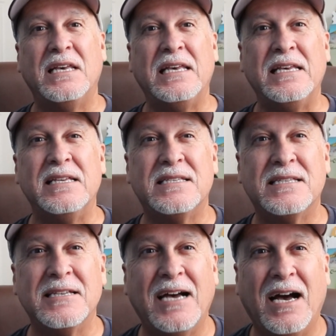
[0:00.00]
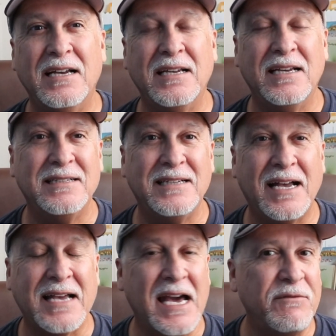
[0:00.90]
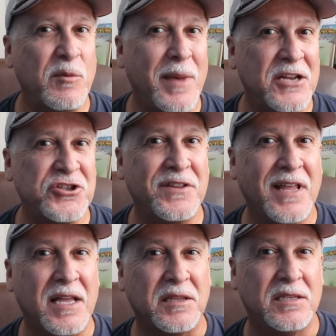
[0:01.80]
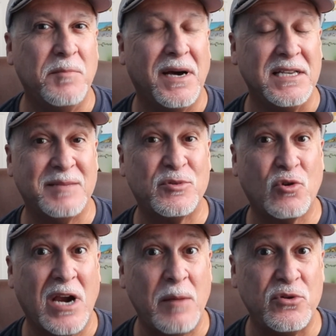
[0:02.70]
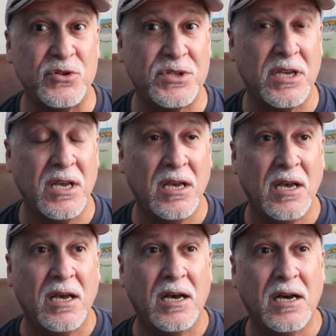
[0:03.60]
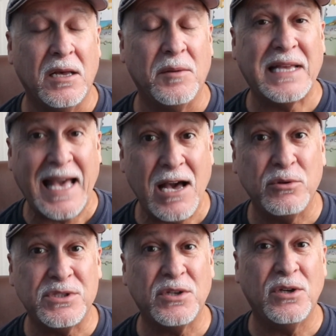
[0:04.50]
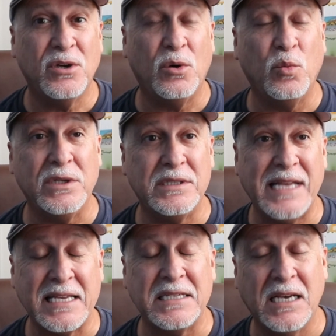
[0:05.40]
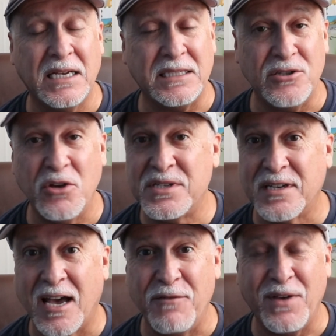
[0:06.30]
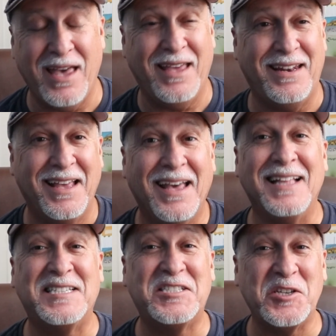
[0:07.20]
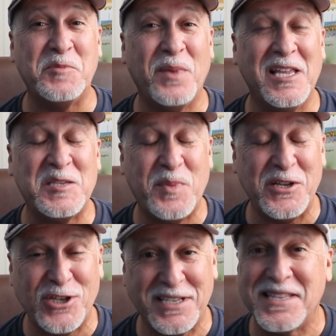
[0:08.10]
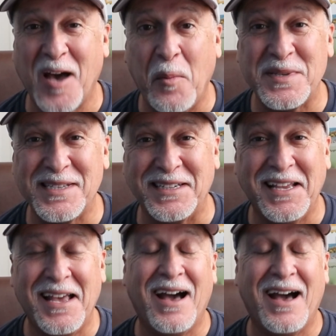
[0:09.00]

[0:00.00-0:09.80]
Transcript: is I kind of imagine that my subscribers count would take a nosedive, and it's been just the opposite.